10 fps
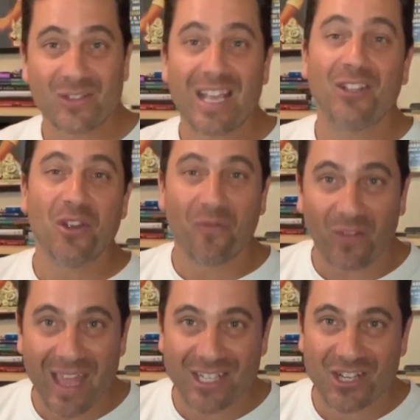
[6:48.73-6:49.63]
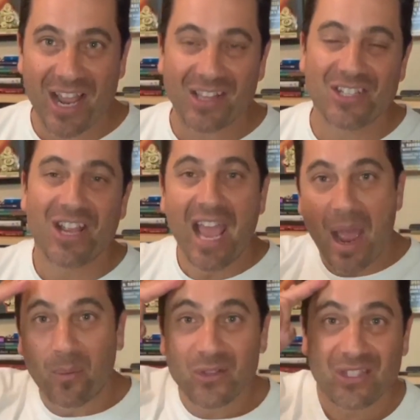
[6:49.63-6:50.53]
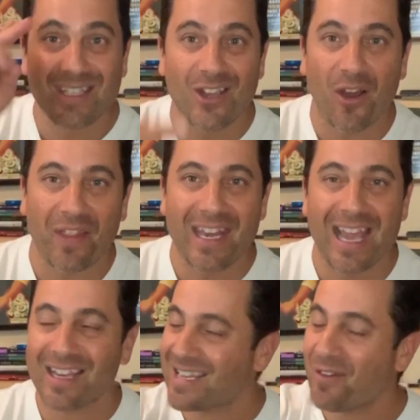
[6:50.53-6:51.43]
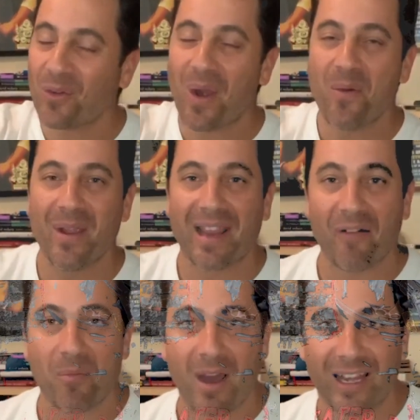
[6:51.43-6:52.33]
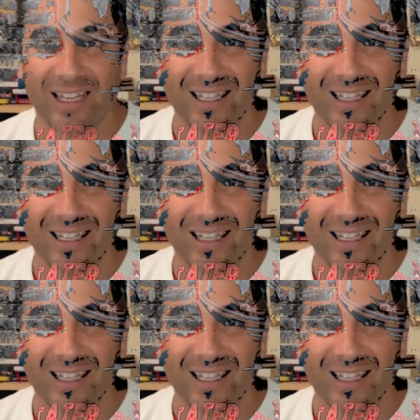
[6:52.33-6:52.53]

stay tuned for that challenge, and we'll see you on the next. Have a great week, everybody.